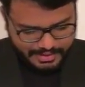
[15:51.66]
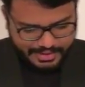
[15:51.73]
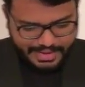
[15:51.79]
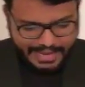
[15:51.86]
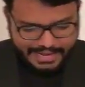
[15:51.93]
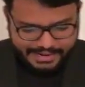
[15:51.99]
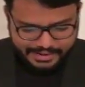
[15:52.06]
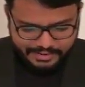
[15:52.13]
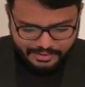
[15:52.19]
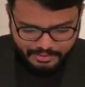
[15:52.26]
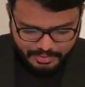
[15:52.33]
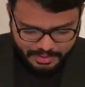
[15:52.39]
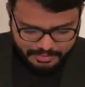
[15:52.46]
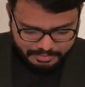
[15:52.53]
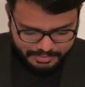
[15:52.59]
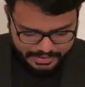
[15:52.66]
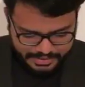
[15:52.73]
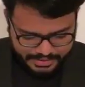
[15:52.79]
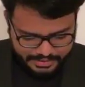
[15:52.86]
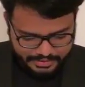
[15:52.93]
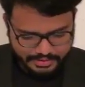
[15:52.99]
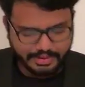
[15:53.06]
Enrichment
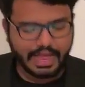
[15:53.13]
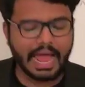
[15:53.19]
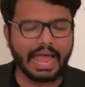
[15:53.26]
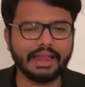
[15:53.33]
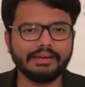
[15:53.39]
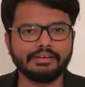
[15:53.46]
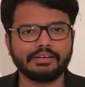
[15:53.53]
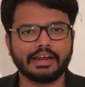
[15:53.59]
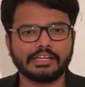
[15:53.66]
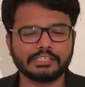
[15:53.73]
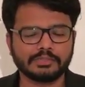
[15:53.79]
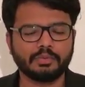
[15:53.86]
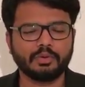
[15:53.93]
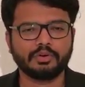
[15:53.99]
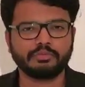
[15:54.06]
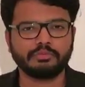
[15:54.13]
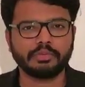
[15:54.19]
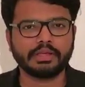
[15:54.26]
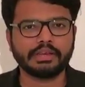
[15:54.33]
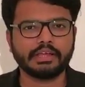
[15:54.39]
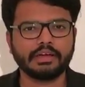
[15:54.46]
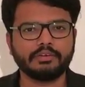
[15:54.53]
media and transport
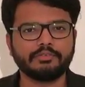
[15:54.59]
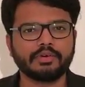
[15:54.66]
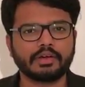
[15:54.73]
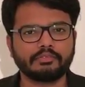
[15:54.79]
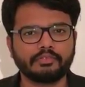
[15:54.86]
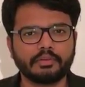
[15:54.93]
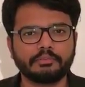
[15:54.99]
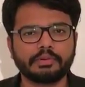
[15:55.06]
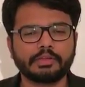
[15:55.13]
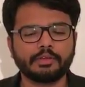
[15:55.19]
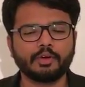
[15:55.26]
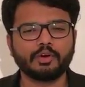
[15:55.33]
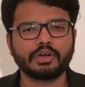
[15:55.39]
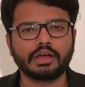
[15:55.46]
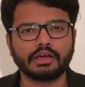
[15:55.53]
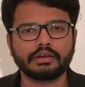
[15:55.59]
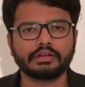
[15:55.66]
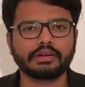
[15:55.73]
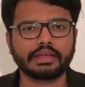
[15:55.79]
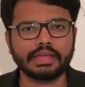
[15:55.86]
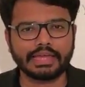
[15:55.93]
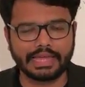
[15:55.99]
media for Vibrio
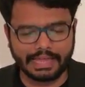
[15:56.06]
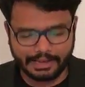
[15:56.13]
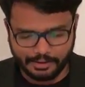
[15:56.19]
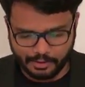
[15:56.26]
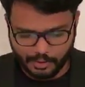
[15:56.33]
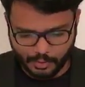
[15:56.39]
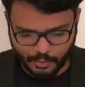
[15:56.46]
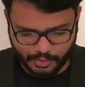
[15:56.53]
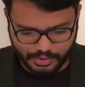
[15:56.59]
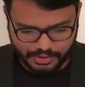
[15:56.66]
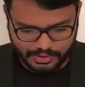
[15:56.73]
colorae include.